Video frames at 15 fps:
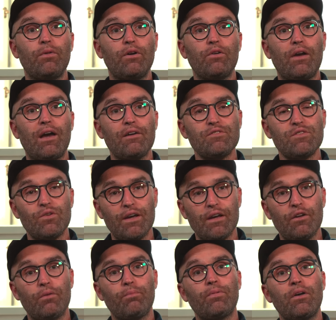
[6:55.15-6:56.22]
but you have to
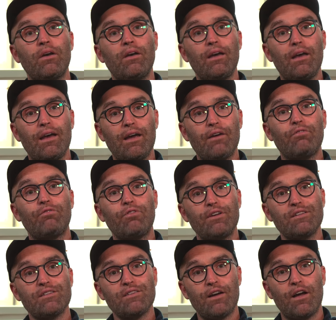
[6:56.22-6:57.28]
get up every
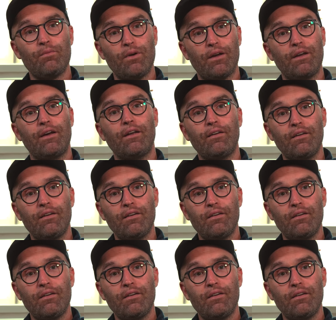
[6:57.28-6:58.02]
time again.